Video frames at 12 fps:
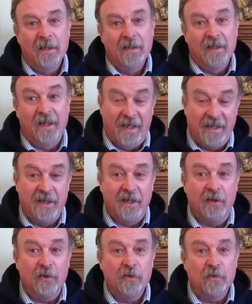In
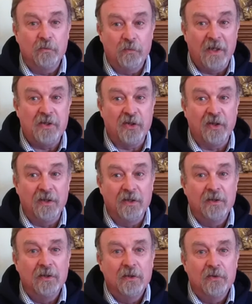it, Reggie
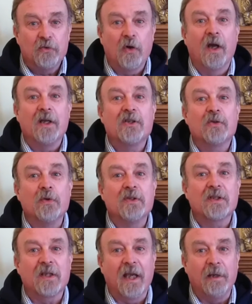tries to
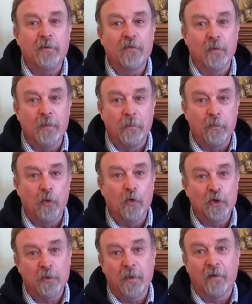escape from the
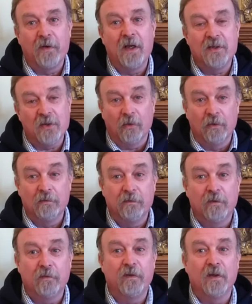boredom of his
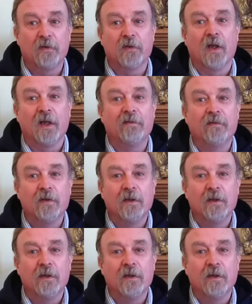unfulfilled life